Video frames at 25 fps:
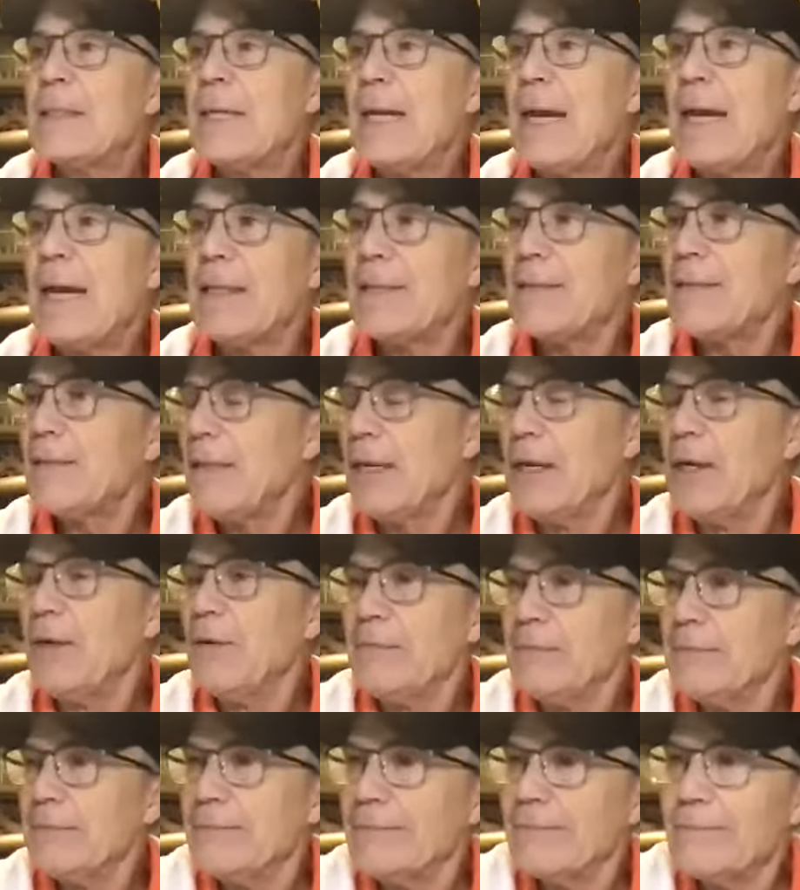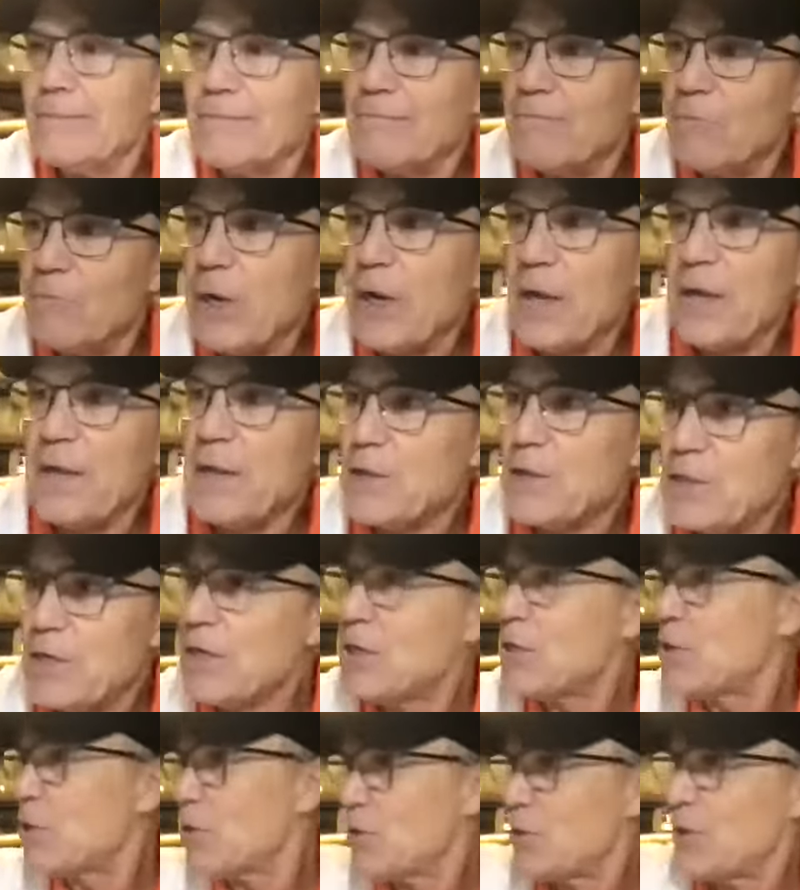And, you know, one of the
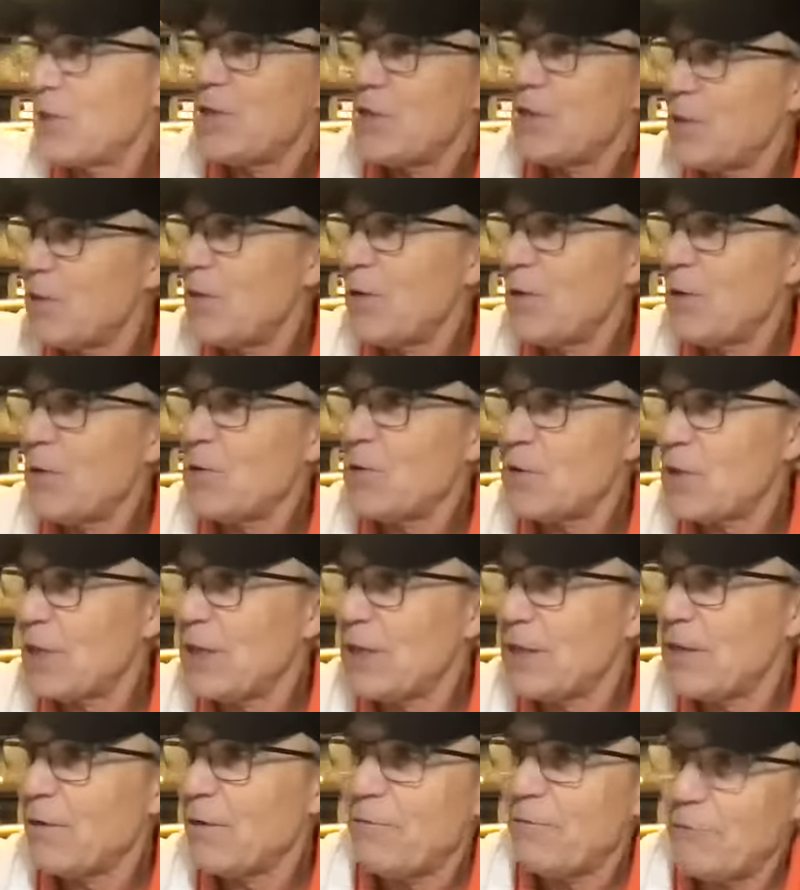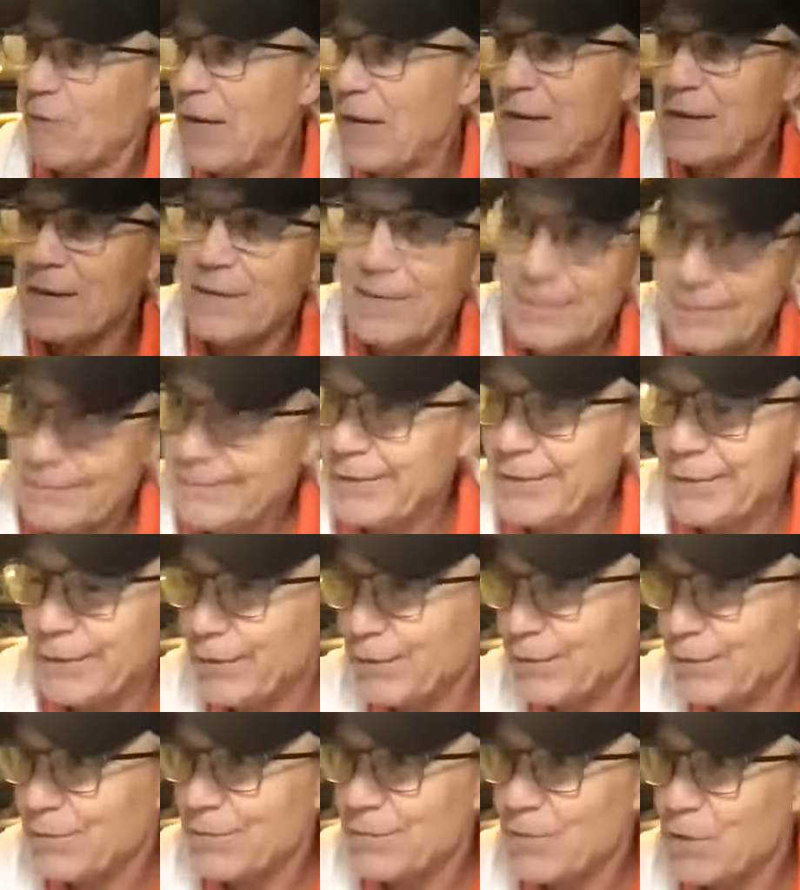teachers is introducing their friend
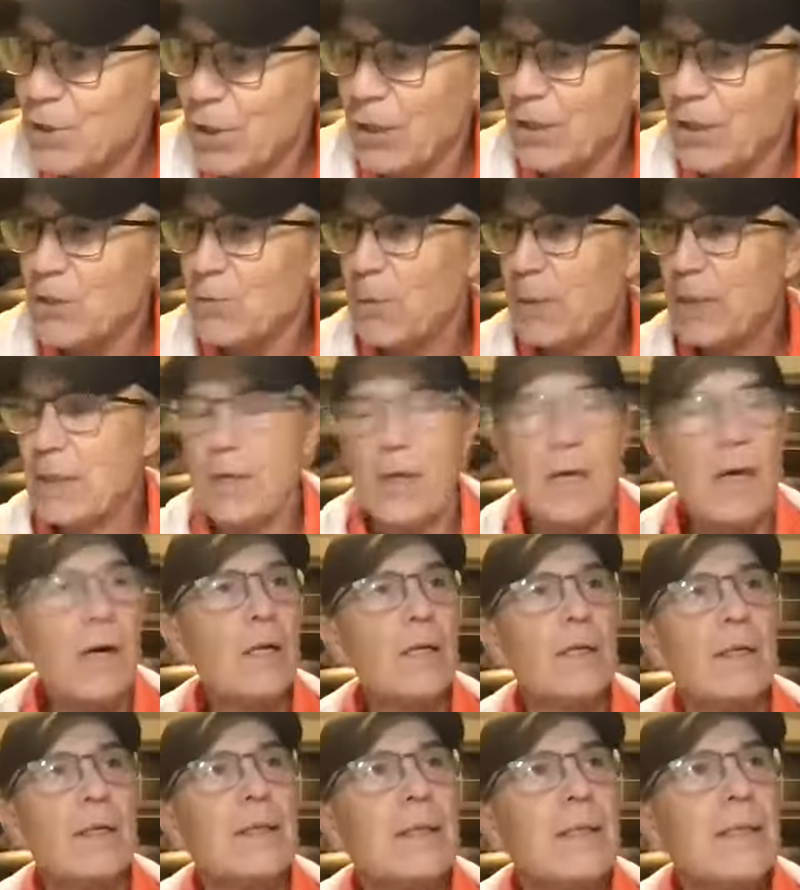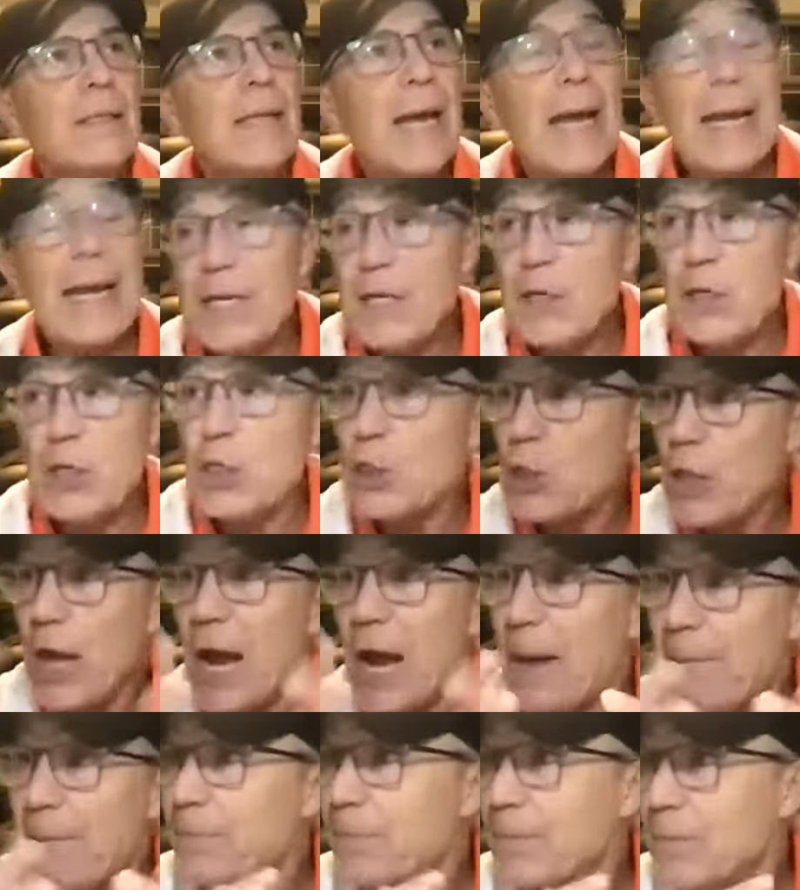to Chuck Swindoll, and he
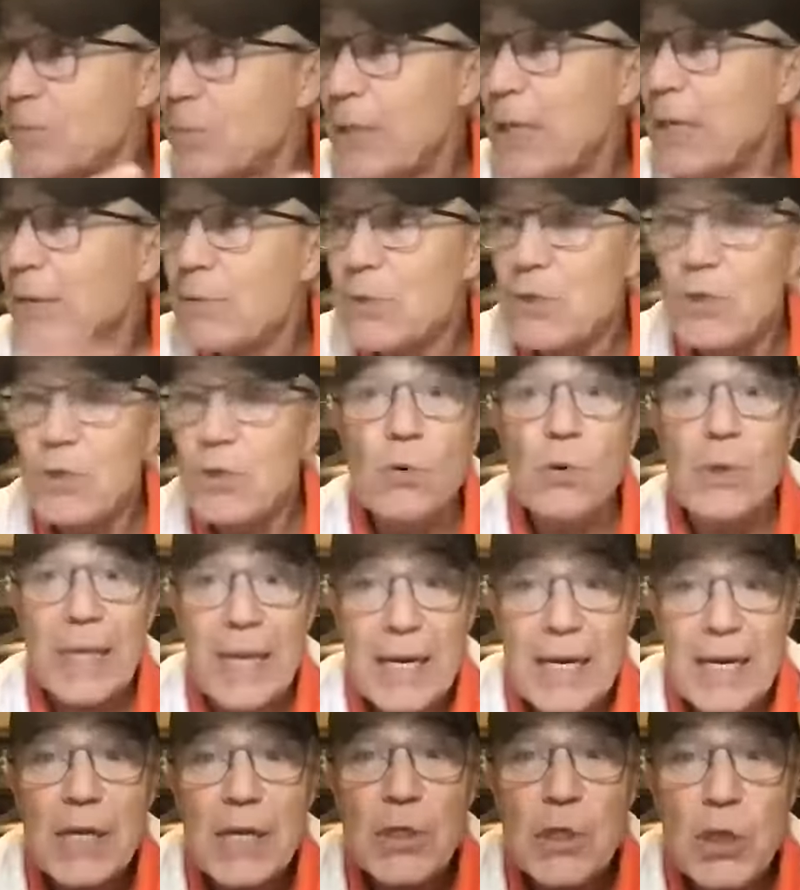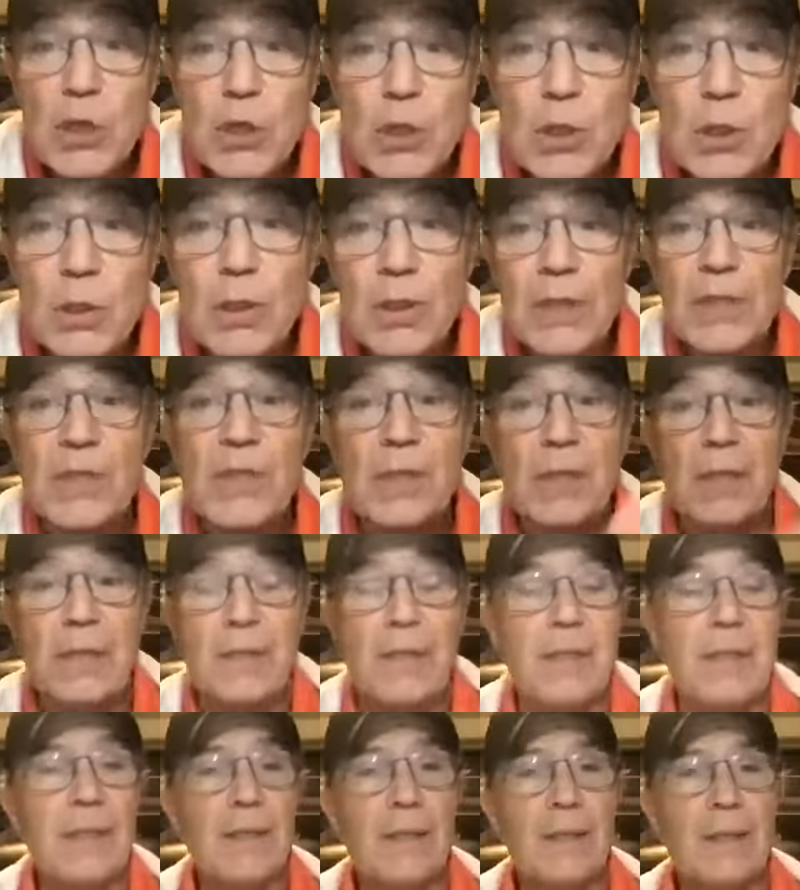stopped what he was doing and he just
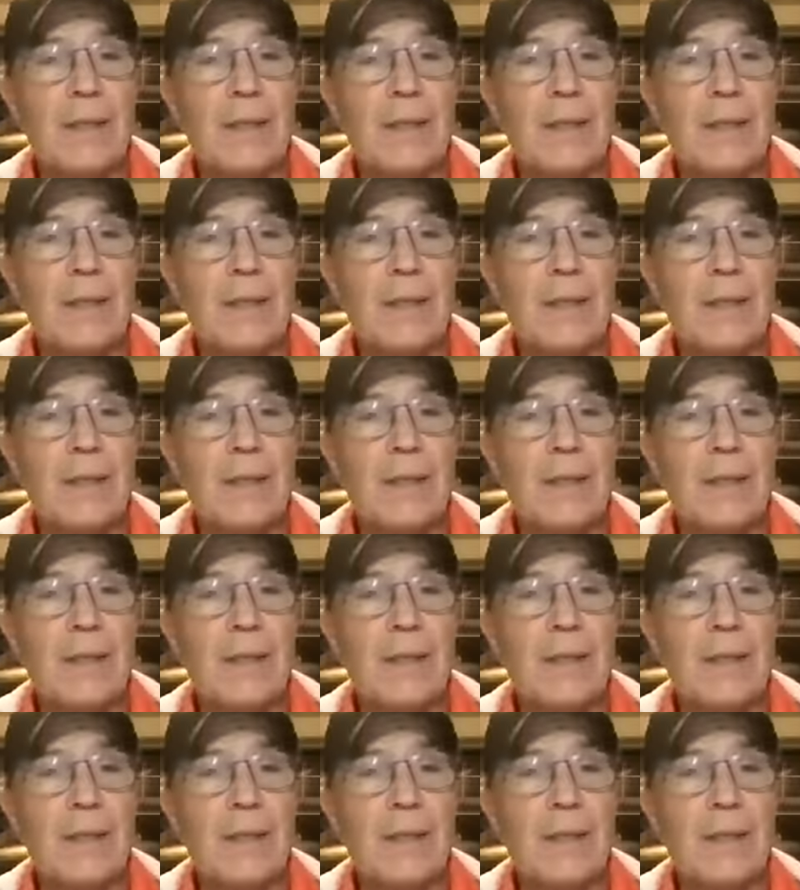listened.